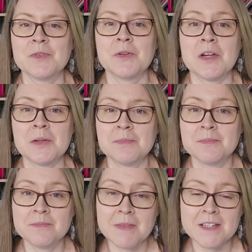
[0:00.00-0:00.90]
So I
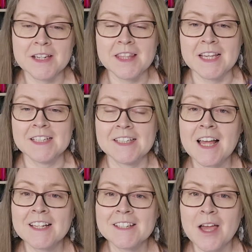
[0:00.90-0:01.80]
mentioned this
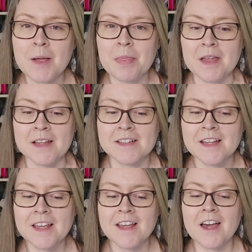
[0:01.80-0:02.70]
last time that
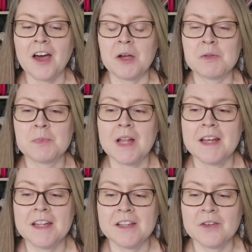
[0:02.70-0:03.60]
I was
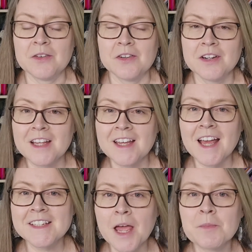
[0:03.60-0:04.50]
planning on
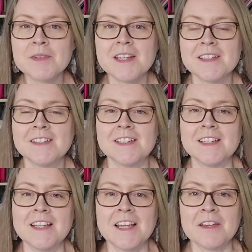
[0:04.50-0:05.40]
attempting to
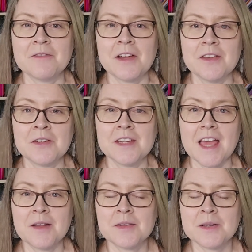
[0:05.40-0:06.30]
see if I could
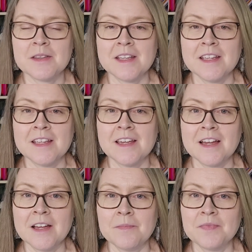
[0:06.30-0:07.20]
get the
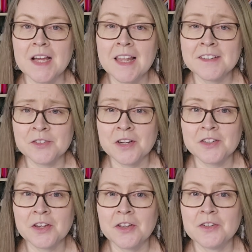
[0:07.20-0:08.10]
Eliza
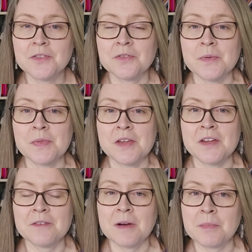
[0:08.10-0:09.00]
trench coat from
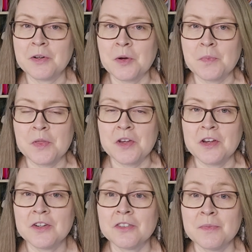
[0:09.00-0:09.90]
the Fabric God with
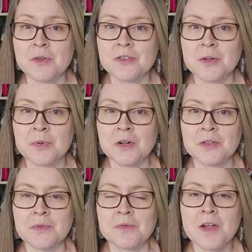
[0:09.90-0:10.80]
the Dream Wardrobe
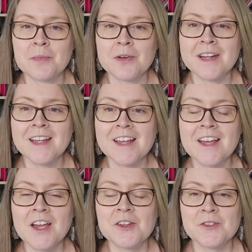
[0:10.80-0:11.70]
box from February
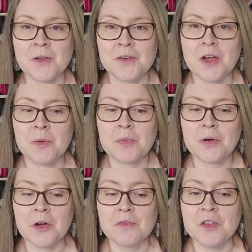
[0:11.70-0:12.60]
sewn
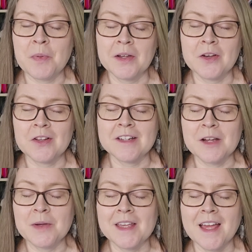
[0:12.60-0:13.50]
up over the bank
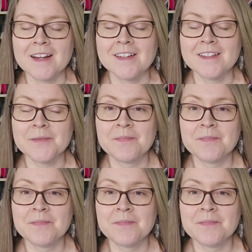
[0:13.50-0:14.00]
holiday weekend.